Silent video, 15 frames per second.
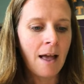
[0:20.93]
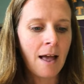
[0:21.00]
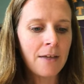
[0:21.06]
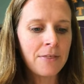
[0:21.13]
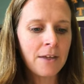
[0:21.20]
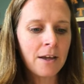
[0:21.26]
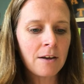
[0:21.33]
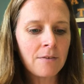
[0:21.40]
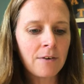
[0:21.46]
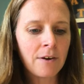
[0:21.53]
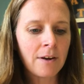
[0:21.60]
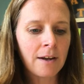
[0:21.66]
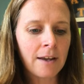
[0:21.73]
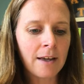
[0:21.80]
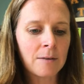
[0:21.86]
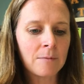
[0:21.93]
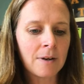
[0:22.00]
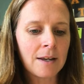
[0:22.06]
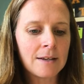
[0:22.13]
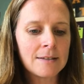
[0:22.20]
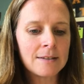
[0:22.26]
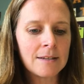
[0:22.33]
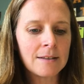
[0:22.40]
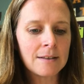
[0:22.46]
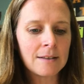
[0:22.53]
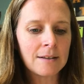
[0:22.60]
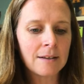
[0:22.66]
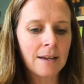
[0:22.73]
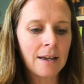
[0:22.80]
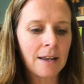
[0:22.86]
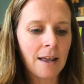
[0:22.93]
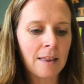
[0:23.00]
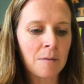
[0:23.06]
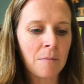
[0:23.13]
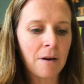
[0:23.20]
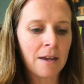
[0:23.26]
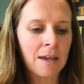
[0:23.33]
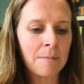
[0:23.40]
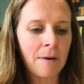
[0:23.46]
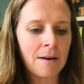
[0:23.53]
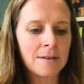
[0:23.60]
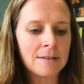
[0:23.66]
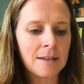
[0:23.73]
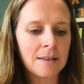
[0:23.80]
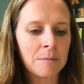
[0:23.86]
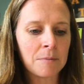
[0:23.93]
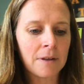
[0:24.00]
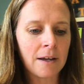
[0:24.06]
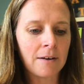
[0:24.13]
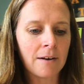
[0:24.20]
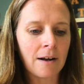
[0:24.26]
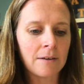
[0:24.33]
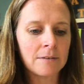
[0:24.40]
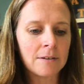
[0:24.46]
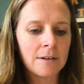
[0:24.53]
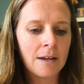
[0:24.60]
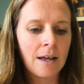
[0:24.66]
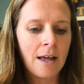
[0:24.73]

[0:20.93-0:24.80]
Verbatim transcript: I think of her again when I see the little kid on the monkey bars at the playground.